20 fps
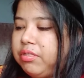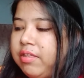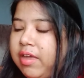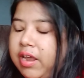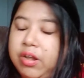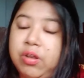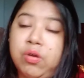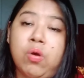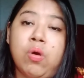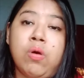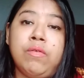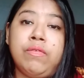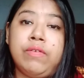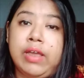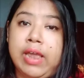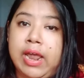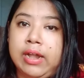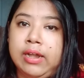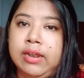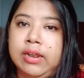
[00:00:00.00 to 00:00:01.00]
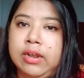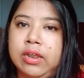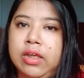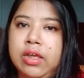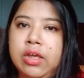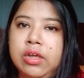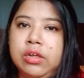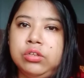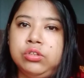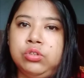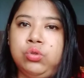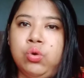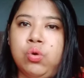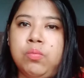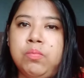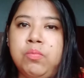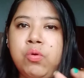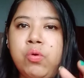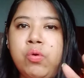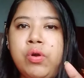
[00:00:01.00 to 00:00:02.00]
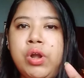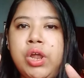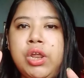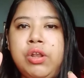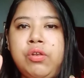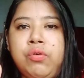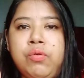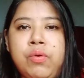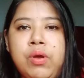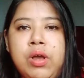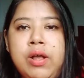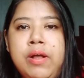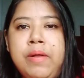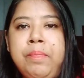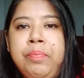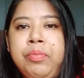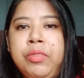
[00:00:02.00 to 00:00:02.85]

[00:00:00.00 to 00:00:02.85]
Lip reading: death of cattle. Dom kori thua